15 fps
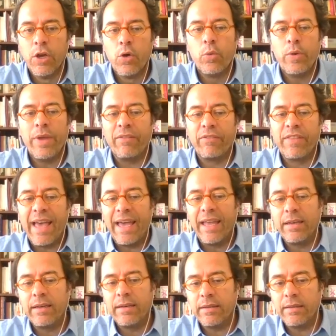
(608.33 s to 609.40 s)
We have
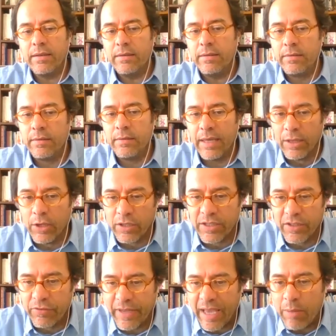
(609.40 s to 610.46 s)
done a lot
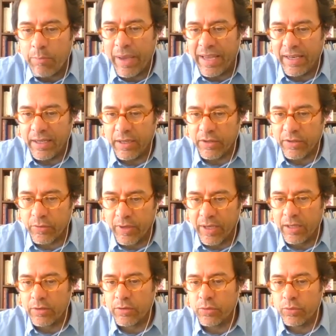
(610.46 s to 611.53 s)
of campaigning as well